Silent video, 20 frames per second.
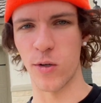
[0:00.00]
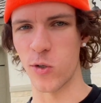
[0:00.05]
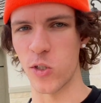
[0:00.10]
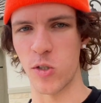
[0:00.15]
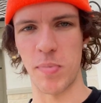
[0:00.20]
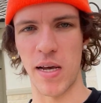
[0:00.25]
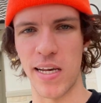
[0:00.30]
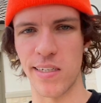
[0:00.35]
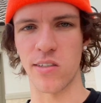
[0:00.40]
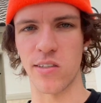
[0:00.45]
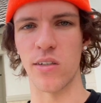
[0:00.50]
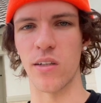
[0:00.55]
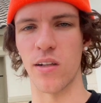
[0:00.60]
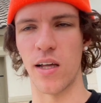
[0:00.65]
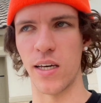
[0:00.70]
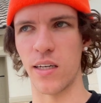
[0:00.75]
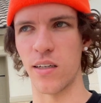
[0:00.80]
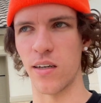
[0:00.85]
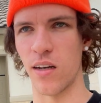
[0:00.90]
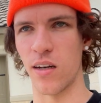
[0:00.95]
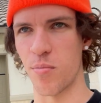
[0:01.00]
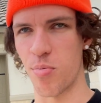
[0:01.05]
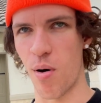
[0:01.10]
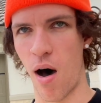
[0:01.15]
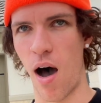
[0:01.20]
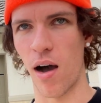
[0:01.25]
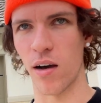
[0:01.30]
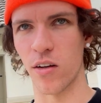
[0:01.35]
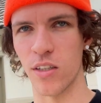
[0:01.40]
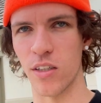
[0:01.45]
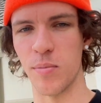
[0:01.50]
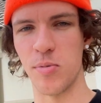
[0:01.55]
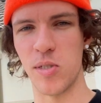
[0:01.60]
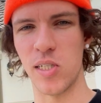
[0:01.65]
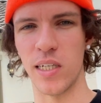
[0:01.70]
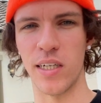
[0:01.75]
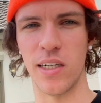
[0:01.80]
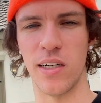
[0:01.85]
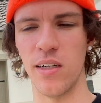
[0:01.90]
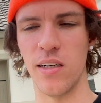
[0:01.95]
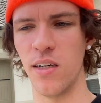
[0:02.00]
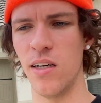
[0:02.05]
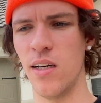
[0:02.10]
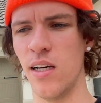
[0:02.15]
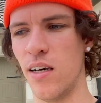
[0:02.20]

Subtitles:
it was basically like an apocalypse here,